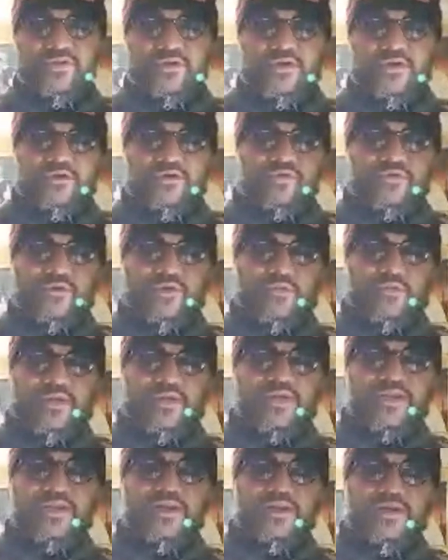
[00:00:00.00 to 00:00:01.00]

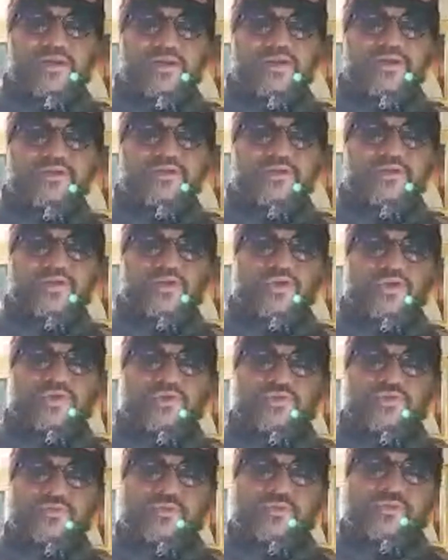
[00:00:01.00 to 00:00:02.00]
familiar intercourse with
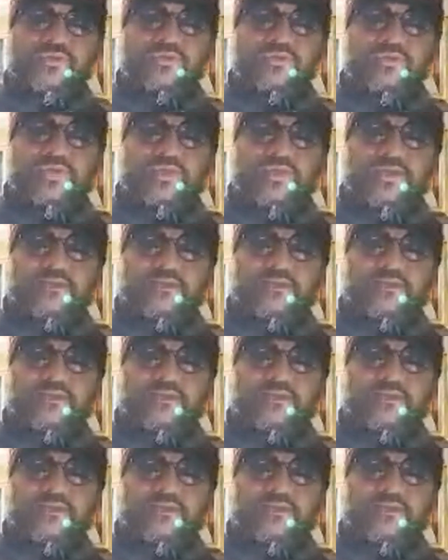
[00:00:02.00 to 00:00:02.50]
them,